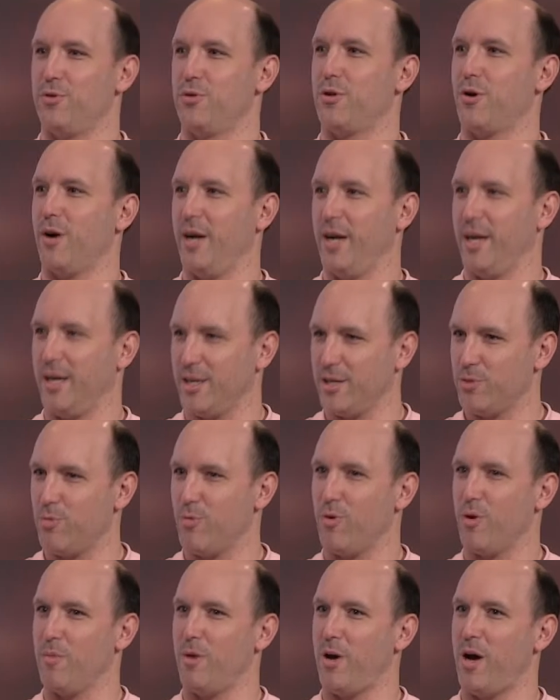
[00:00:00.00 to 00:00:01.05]
So our English
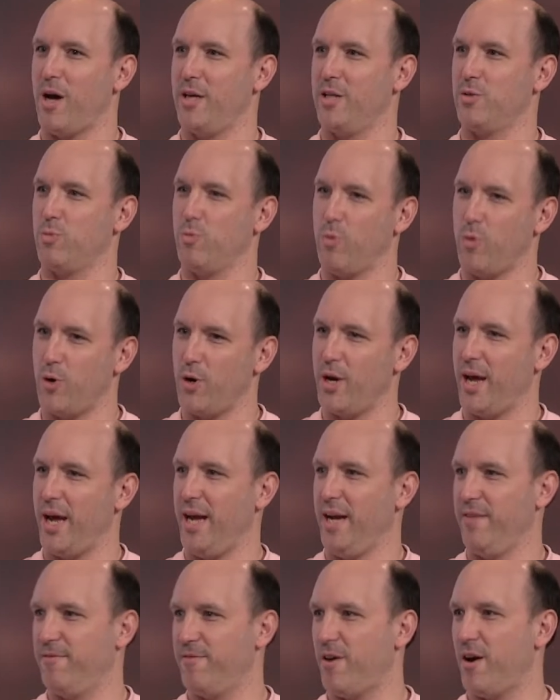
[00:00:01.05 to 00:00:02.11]
warm line is 1
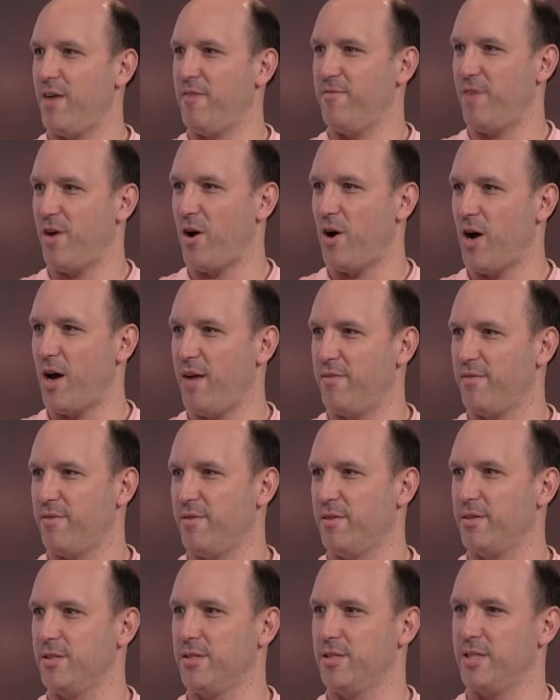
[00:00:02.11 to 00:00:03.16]
855
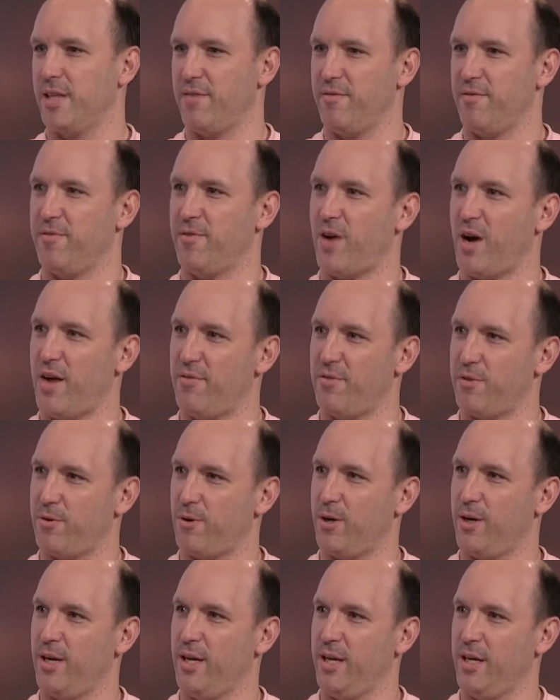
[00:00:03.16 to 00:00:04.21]

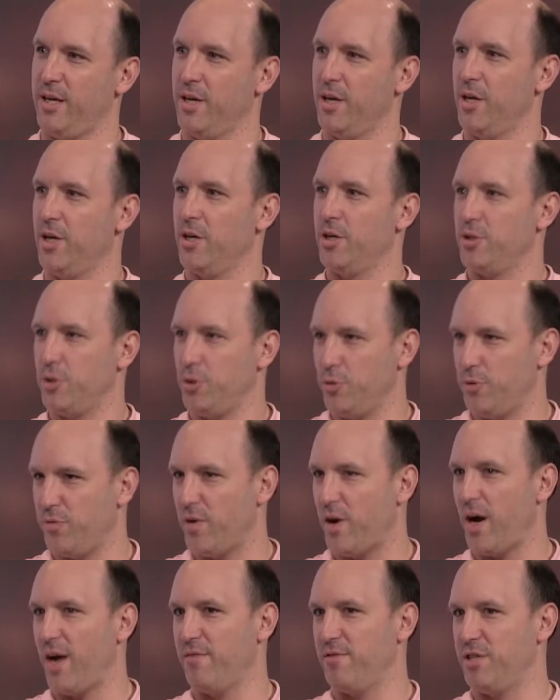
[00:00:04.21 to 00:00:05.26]
753
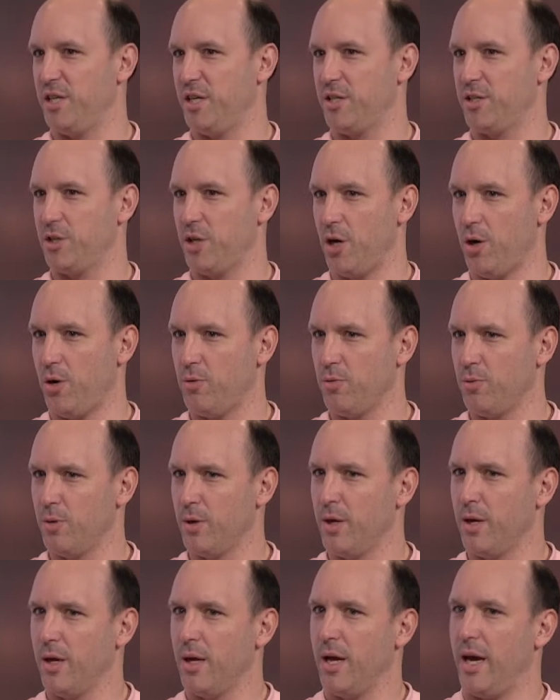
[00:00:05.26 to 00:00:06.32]
2560
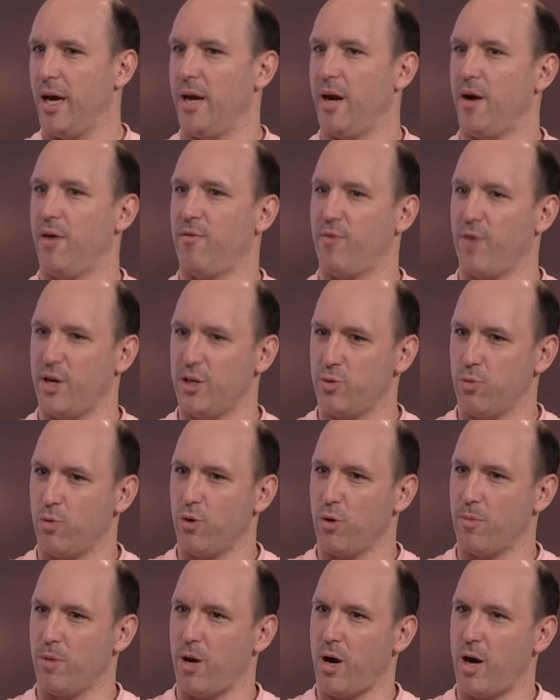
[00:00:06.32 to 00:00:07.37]
and our French
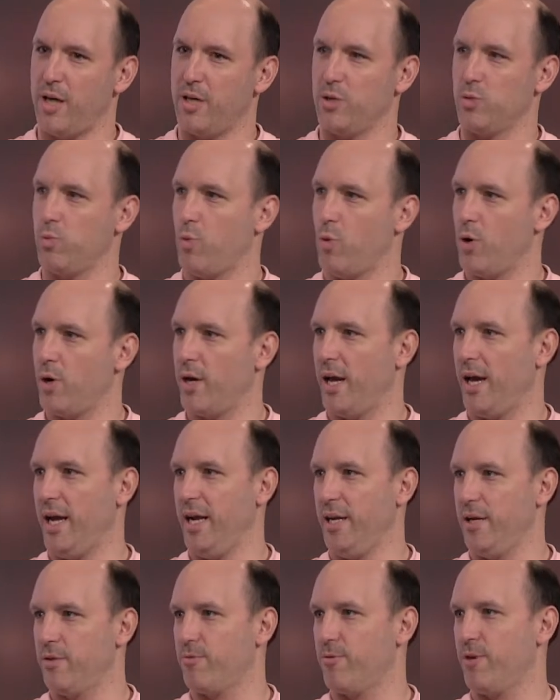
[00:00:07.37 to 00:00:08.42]
warm line is 1
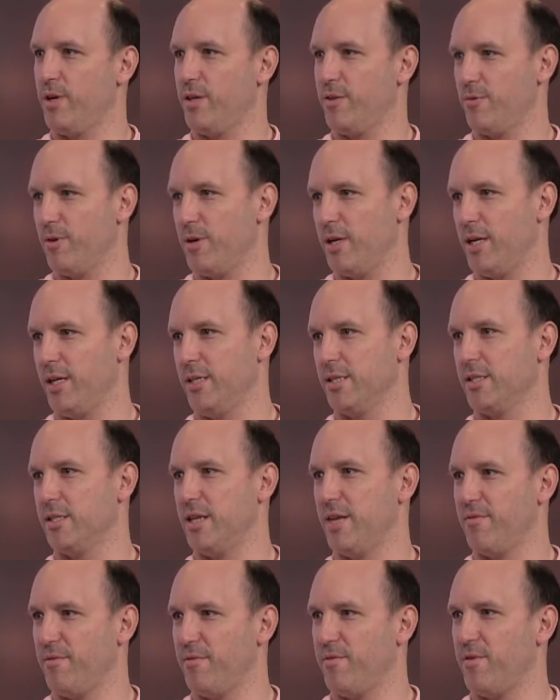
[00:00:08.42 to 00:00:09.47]
833
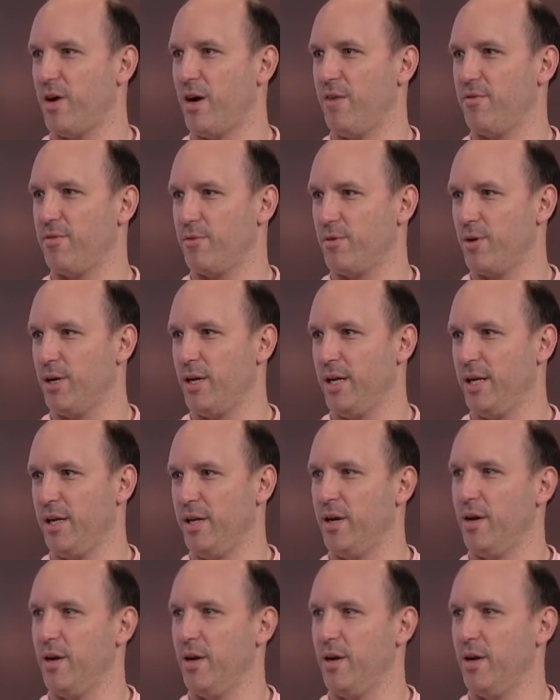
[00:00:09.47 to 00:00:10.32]
753